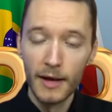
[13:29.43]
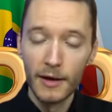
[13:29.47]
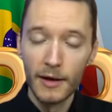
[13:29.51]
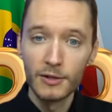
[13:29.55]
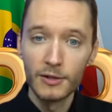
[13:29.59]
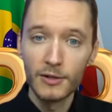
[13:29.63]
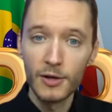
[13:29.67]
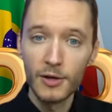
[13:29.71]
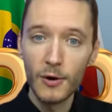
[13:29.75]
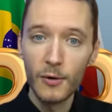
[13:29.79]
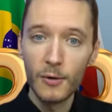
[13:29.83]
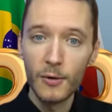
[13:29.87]

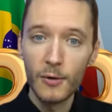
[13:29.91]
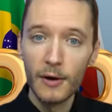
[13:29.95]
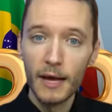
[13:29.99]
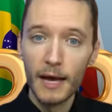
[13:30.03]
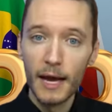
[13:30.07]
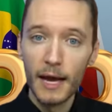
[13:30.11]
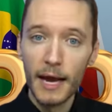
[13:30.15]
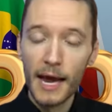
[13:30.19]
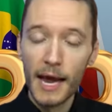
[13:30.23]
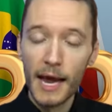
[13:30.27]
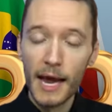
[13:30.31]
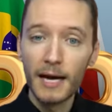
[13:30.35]
So
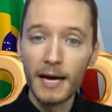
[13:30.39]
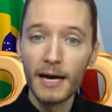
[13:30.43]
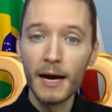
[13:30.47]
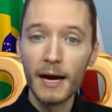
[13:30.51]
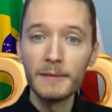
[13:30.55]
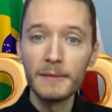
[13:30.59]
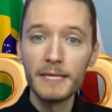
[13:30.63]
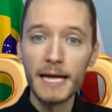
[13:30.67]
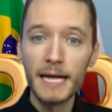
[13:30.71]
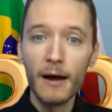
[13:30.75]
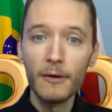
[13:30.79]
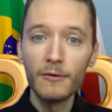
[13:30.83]
it
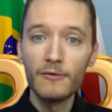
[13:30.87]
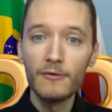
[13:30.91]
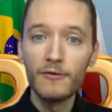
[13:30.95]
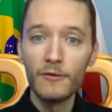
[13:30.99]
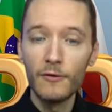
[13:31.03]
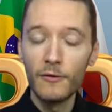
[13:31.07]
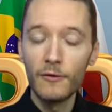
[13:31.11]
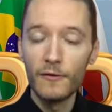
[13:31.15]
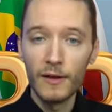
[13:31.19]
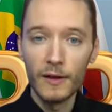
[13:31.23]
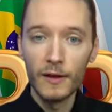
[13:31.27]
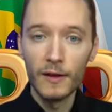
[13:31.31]
comes down
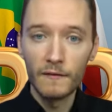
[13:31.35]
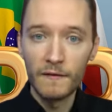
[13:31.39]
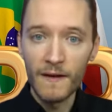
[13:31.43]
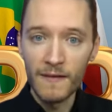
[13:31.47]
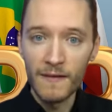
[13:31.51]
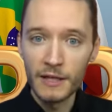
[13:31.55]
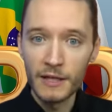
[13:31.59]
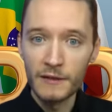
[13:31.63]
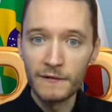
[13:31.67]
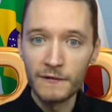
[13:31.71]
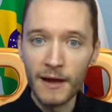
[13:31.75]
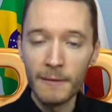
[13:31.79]
to
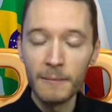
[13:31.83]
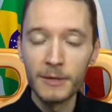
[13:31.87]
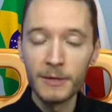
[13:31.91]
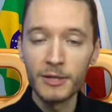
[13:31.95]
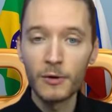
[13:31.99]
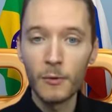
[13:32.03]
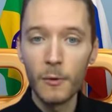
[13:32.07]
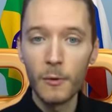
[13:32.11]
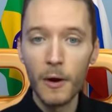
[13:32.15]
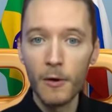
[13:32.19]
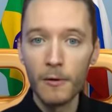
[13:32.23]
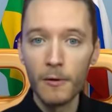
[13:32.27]
this
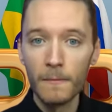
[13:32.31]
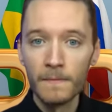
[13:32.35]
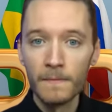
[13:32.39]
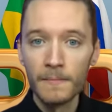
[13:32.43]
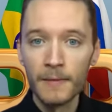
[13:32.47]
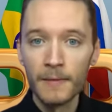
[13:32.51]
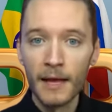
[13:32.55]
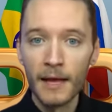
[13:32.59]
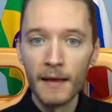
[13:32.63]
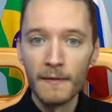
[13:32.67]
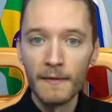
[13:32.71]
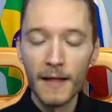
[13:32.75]
famous quote
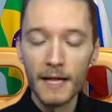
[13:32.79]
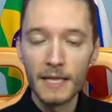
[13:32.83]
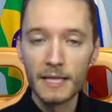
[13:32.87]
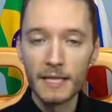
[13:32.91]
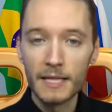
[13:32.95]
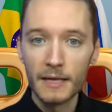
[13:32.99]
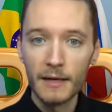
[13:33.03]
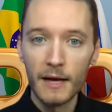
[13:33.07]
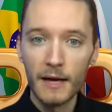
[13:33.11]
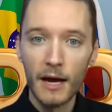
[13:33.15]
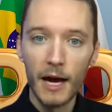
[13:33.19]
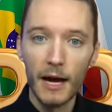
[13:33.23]

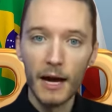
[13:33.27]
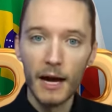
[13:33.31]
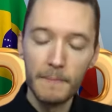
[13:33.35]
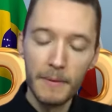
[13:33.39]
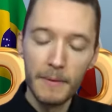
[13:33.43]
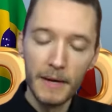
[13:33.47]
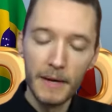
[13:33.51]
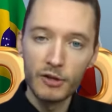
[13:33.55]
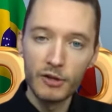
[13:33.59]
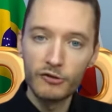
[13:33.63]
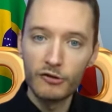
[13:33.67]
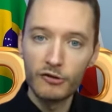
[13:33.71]
that's
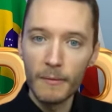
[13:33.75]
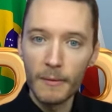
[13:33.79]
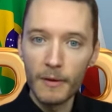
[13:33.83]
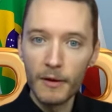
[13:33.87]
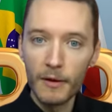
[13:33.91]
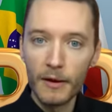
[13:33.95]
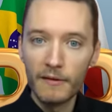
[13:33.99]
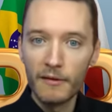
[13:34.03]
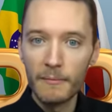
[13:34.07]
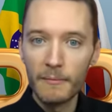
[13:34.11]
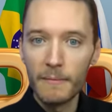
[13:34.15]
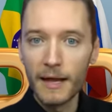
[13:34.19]
been
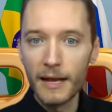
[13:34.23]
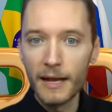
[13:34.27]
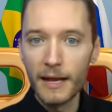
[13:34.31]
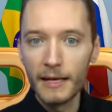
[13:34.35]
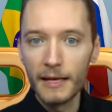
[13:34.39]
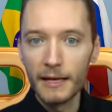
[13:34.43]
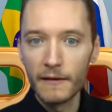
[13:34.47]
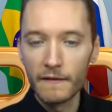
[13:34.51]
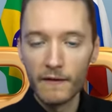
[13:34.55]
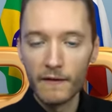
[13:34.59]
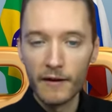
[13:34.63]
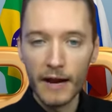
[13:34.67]
attributed to many
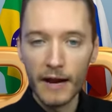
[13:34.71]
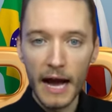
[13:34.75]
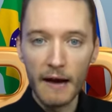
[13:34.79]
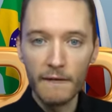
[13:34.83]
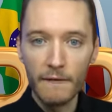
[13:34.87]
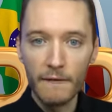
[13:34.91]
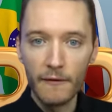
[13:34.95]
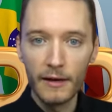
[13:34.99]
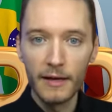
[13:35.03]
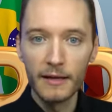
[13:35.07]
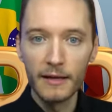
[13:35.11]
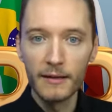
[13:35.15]
different
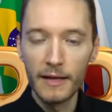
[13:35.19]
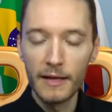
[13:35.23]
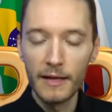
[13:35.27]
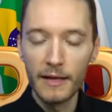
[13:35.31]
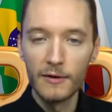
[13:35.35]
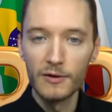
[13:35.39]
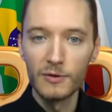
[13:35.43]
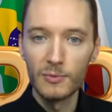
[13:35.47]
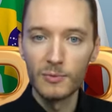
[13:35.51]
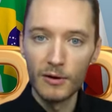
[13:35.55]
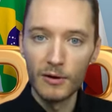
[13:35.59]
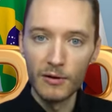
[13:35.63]
African
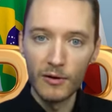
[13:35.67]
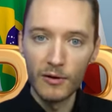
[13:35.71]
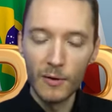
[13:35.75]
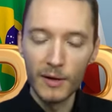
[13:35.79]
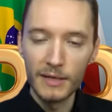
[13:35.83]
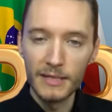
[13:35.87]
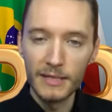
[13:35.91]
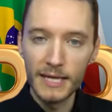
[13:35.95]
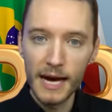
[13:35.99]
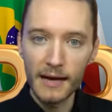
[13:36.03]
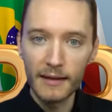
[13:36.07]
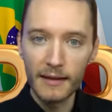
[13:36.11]
leaders. We don't know
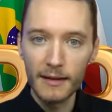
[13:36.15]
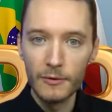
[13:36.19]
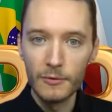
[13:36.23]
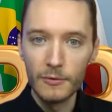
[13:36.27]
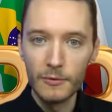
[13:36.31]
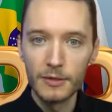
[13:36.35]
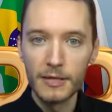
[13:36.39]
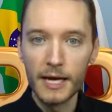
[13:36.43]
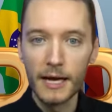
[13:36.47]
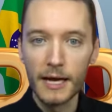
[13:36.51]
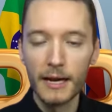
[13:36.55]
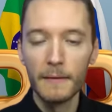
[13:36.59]
exactly
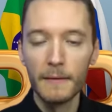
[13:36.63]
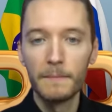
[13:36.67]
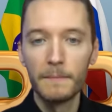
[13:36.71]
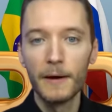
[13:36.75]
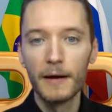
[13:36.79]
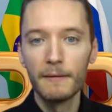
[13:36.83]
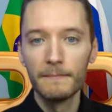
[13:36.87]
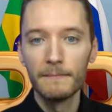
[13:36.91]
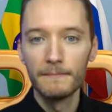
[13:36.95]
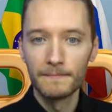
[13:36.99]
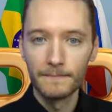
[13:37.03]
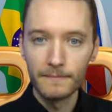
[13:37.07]
who said it,
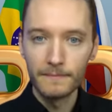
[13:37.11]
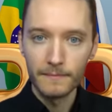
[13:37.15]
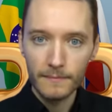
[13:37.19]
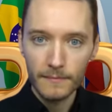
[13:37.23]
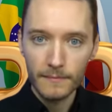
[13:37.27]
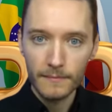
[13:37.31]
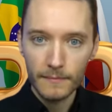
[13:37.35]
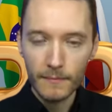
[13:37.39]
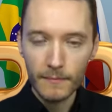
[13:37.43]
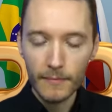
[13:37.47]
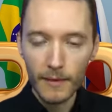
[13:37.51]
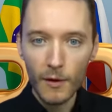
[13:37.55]
but
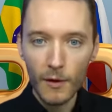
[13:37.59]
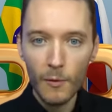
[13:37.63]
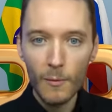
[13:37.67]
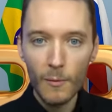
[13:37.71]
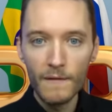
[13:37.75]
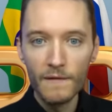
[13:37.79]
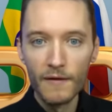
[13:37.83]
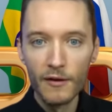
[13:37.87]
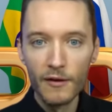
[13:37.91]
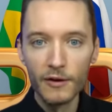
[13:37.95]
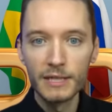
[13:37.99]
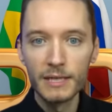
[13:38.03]

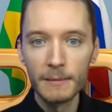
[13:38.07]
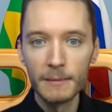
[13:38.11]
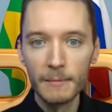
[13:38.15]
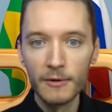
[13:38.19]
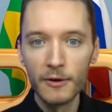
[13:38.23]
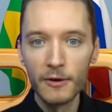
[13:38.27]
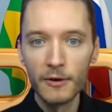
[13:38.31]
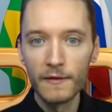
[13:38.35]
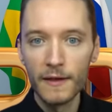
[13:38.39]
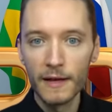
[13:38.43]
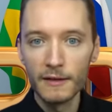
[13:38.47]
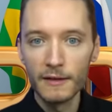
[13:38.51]
we've heard
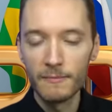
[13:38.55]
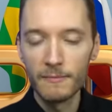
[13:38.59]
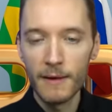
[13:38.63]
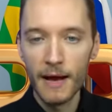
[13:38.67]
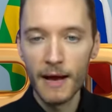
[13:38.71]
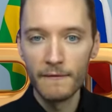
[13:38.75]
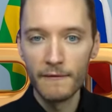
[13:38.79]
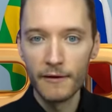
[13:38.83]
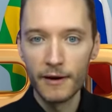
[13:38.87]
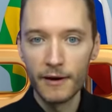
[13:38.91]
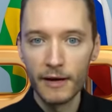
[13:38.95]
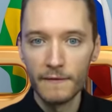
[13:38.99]
similar things from
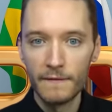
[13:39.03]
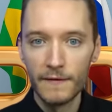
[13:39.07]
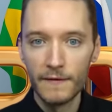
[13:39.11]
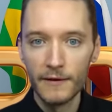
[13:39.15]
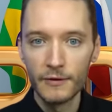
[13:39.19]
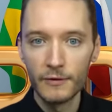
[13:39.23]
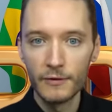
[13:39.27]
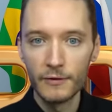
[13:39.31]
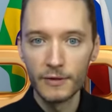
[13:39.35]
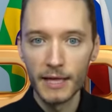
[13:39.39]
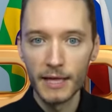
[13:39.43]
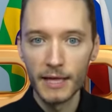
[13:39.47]
African
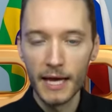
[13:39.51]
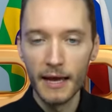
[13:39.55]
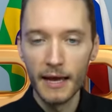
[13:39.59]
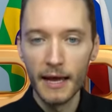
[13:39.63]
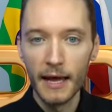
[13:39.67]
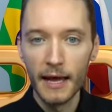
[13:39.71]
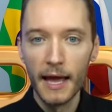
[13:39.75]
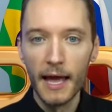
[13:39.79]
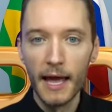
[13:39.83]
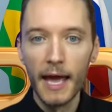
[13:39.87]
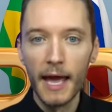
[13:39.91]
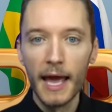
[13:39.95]
officials
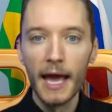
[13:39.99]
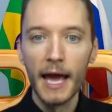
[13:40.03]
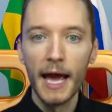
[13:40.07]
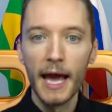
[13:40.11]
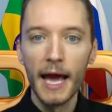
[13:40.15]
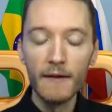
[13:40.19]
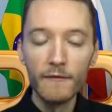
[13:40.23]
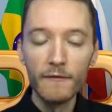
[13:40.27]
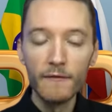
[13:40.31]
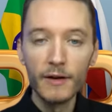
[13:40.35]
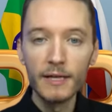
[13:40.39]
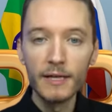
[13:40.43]
saying,
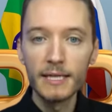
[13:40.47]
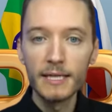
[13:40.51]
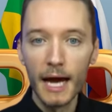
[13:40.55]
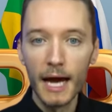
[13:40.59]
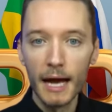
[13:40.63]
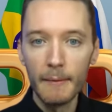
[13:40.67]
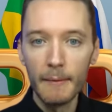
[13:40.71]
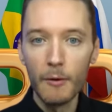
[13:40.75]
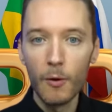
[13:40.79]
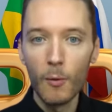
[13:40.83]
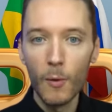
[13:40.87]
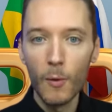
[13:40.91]
every
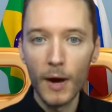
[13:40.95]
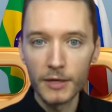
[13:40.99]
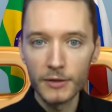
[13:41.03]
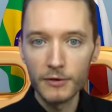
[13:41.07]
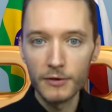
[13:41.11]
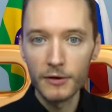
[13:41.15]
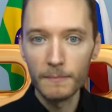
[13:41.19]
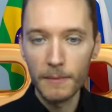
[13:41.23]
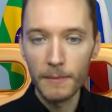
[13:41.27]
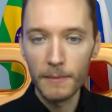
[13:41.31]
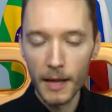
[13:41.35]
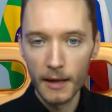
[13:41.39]
time a
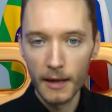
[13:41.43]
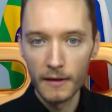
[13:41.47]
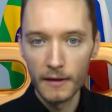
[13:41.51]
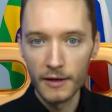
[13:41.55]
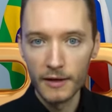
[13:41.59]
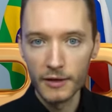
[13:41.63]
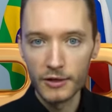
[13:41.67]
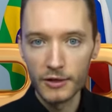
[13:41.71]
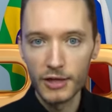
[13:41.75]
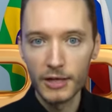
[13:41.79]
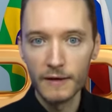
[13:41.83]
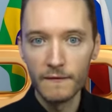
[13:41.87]
Western
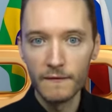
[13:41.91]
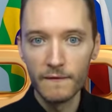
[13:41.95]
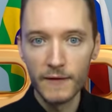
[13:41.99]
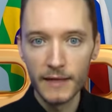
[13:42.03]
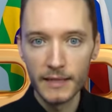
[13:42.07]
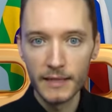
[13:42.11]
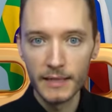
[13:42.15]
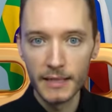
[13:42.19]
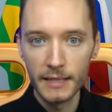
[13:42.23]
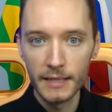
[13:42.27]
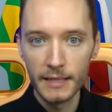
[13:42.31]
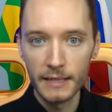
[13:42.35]
politician
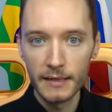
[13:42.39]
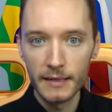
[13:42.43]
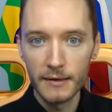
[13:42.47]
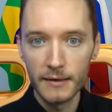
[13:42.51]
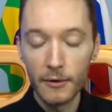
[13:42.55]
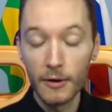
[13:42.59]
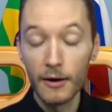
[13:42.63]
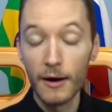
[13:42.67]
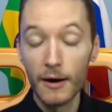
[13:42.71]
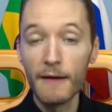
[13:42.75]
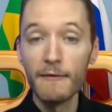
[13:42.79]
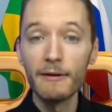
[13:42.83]
visits,
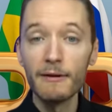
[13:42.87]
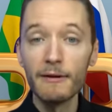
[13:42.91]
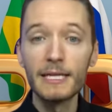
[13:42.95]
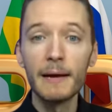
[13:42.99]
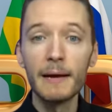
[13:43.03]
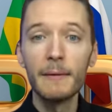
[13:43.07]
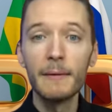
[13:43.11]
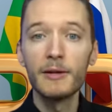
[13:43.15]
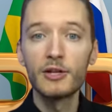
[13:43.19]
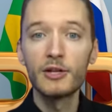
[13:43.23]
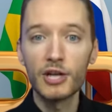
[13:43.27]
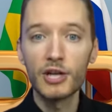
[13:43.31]
or every
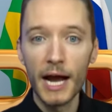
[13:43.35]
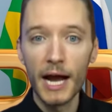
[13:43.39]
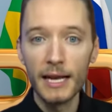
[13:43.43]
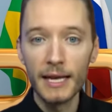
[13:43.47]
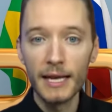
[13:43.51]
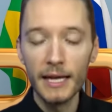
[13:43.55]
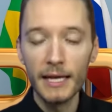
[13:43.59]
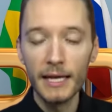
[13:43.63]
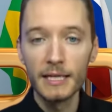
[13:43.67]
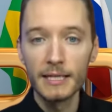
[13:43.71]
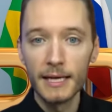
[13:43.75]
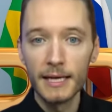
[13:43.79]
time a
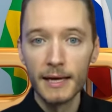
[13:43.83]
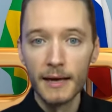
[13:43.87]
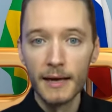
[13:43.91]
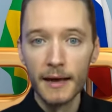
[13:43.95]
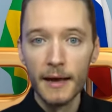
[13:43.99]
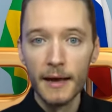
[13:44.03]
Chinese